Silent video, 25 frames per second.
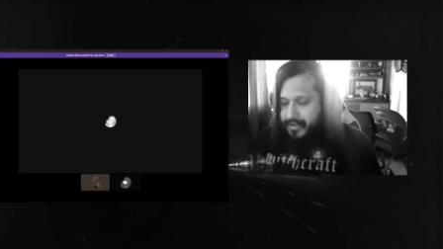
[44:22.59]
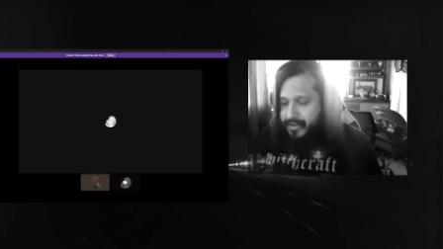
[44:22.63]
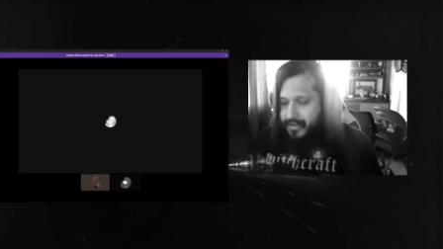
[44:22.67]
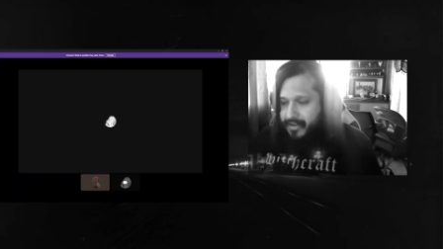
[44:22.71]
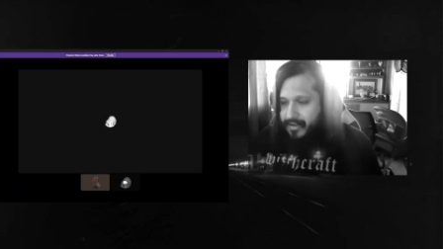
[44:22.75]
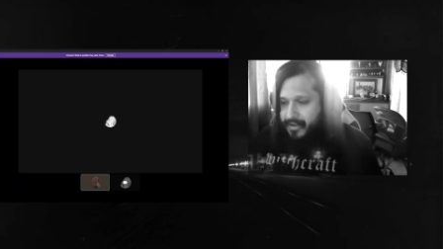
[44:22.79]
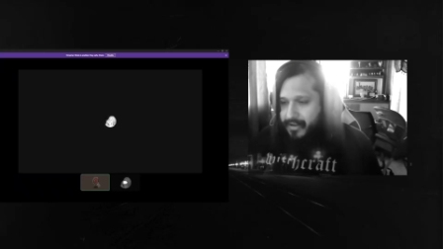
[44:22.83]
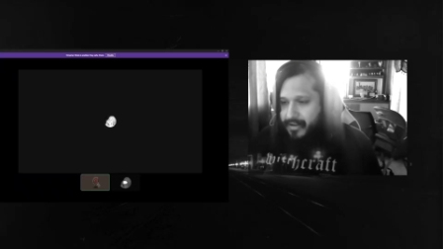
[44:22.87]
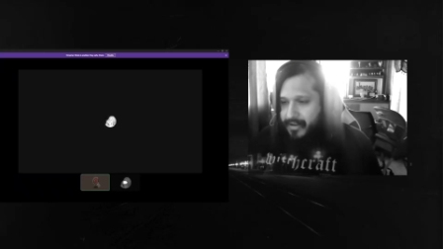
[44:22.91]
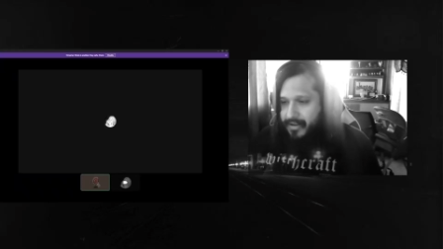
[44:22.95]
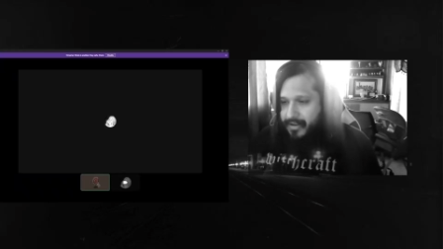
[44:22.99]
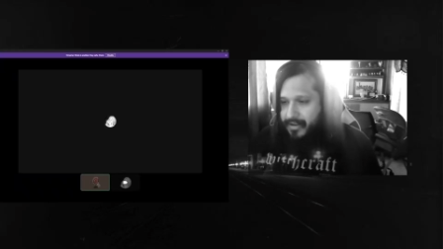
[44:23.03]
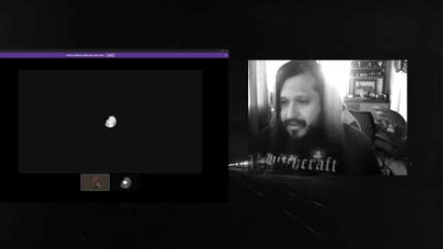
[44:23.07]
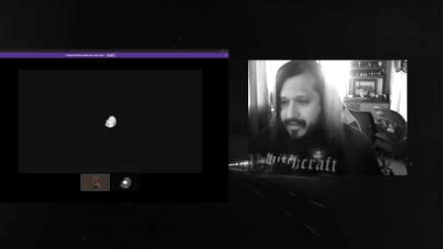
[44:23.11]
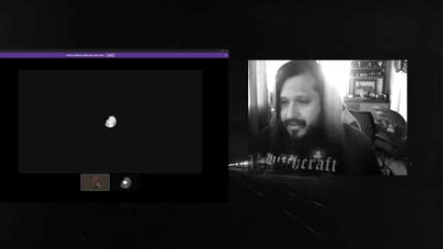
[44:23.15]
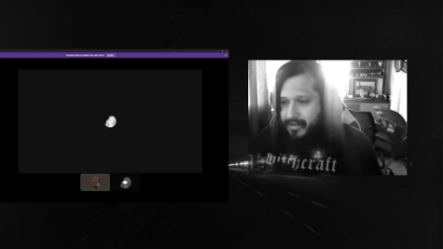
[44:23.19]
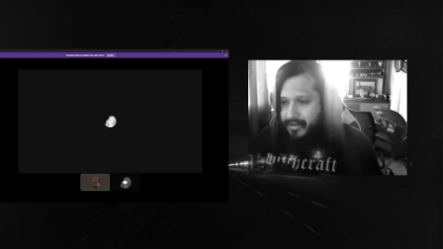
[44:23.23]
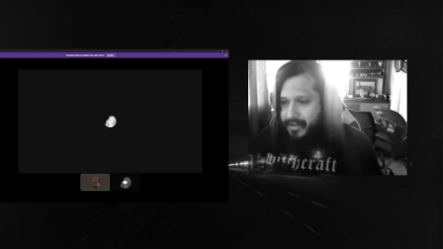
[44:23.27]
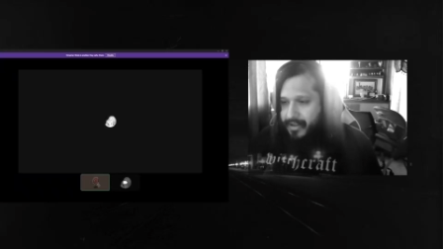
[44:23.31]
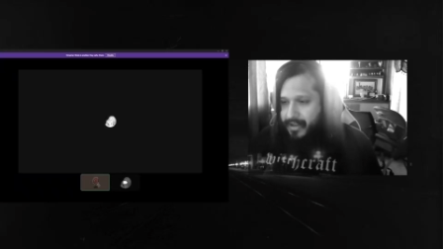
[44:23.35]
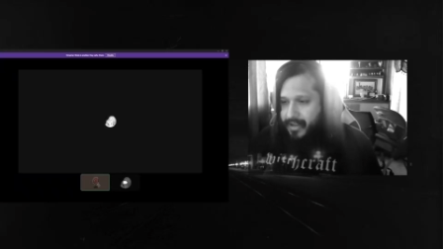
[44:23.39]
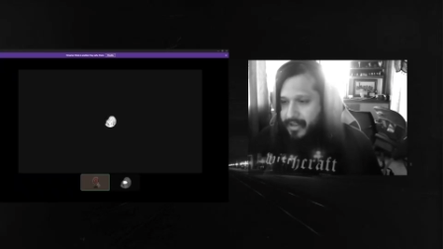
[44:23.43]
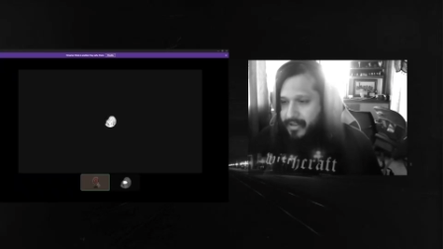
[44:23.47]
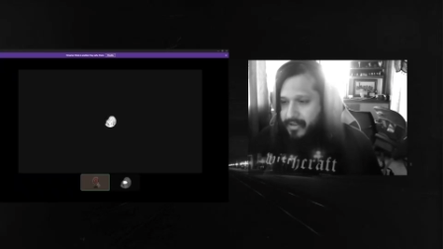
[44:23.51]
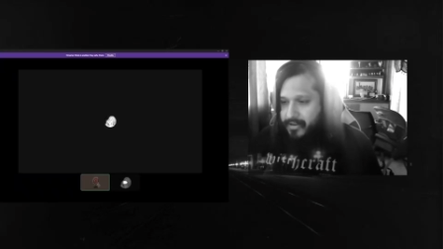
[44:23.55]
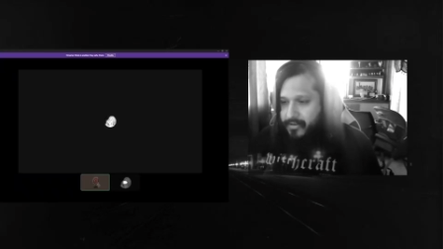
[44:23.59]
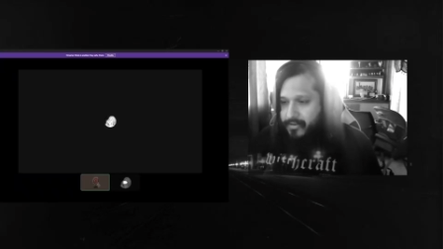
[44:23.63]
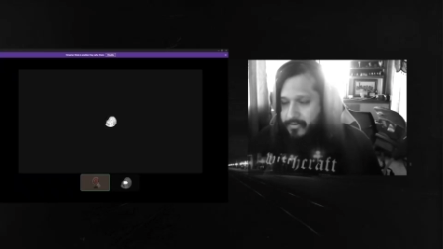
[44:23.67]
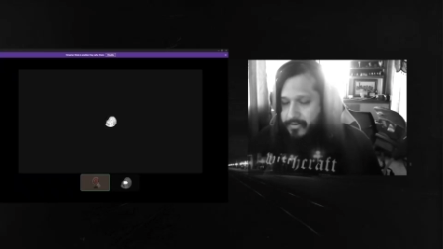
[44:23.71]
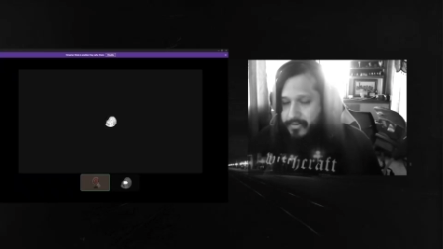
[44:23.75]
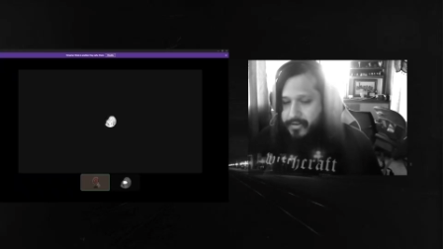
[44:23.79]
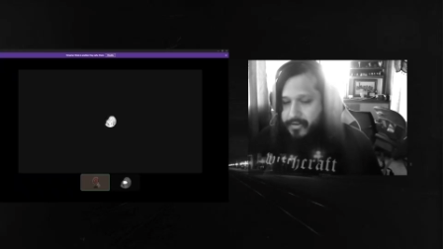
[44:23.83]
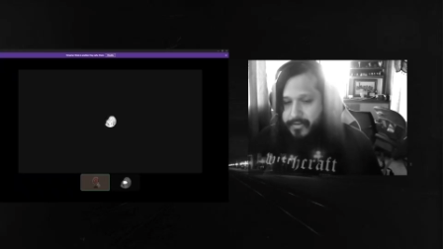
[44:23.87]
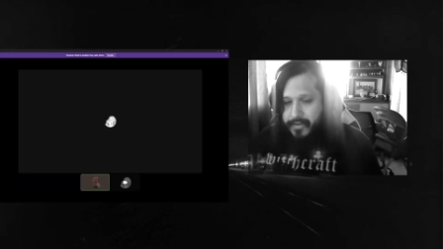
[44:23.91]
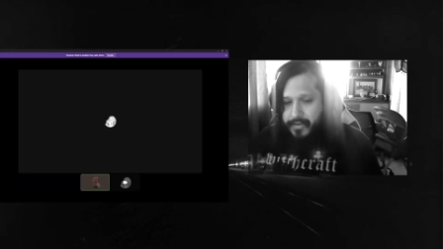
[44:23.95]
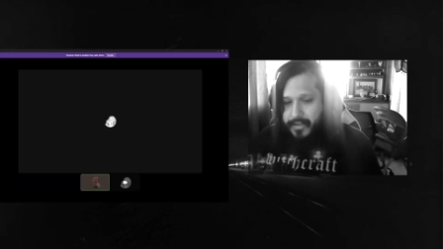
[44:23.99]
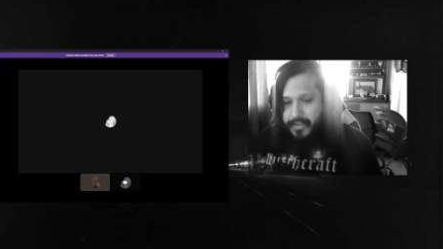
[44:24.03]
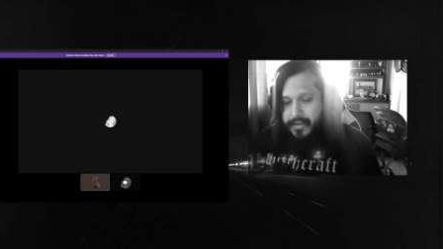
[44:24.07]
Uh, and you're
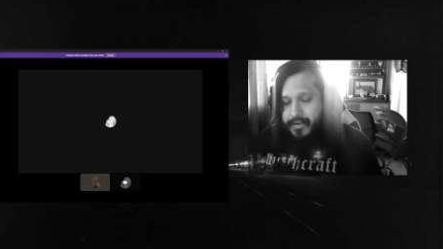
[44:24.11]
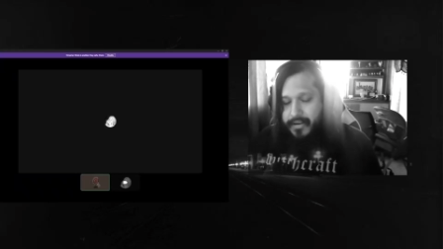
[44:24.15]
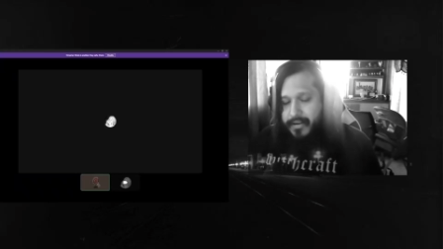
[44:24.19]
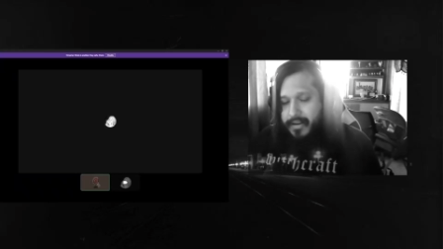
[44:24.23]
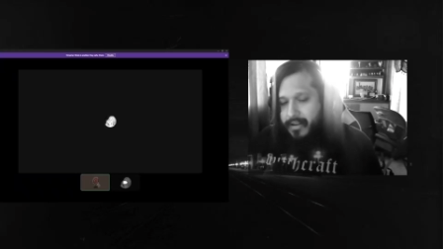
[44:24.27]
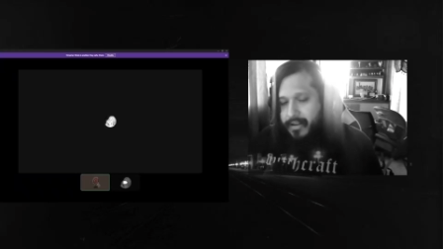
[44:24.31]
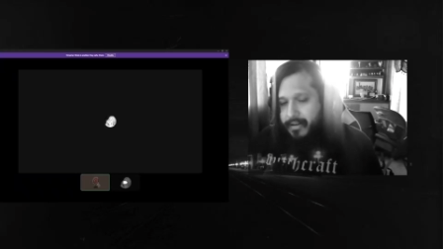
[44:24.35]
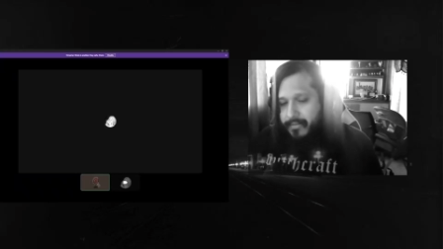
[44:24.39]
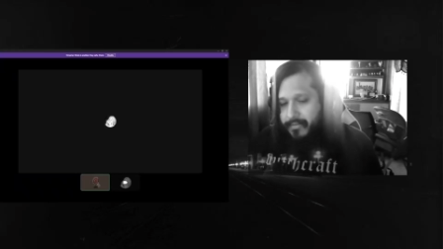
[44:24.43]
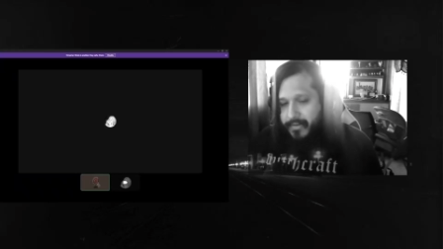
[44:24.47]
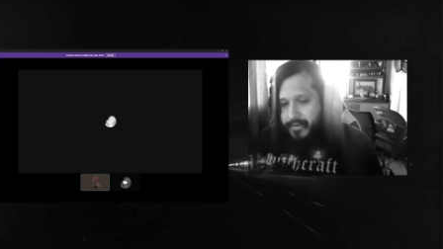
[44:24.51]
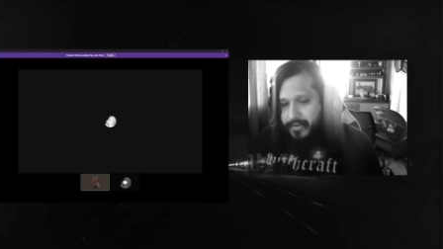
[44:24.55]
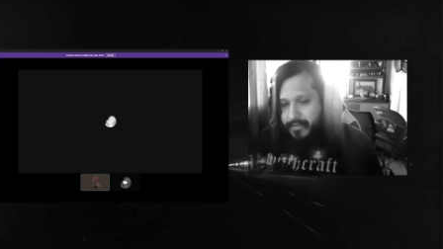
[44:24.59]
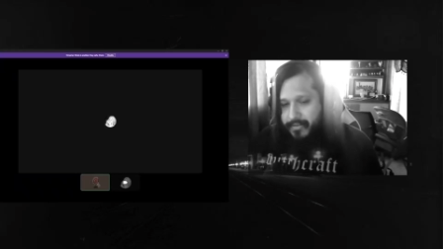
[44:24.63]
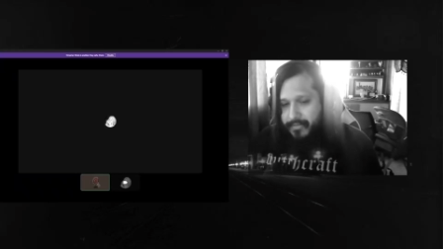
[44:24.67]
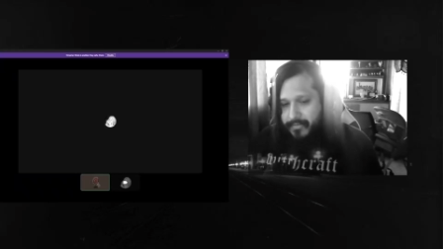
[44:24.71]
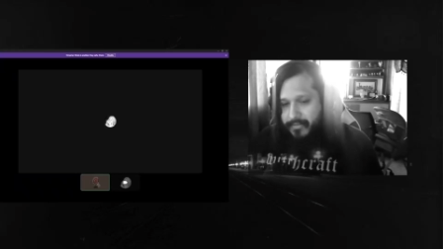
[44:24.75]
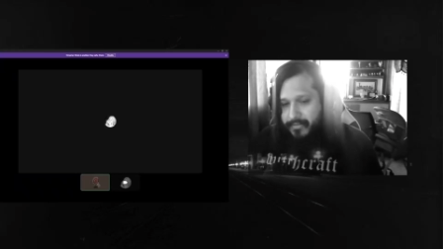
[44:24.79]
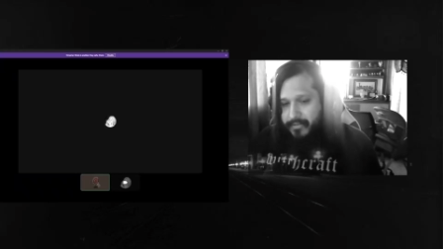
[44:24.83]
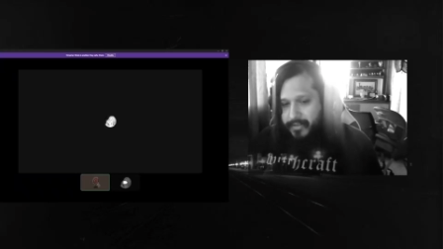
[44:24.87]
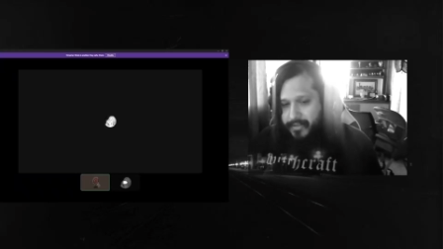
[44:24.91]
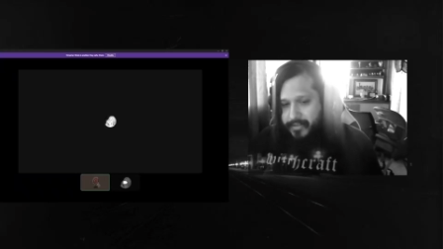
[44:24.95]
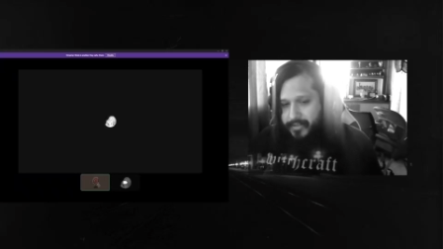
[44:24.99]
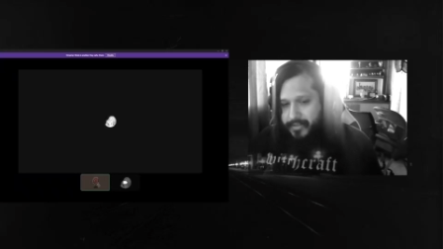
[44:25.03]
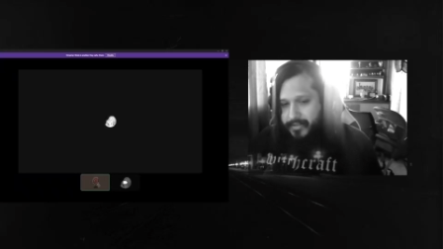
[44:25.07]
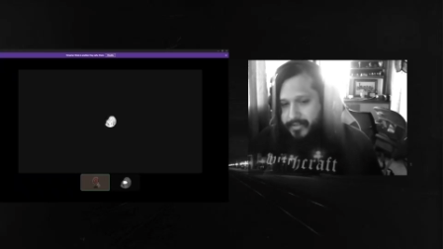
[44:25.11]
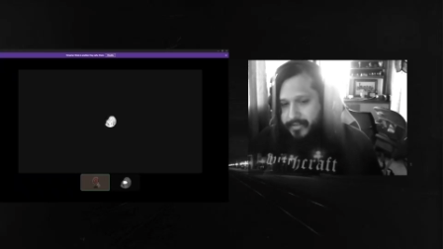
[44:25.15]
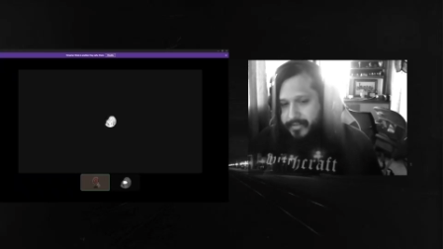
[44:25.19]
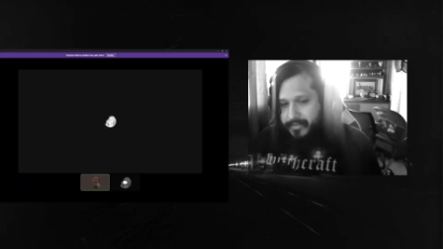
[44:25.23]
going there out of your own volition.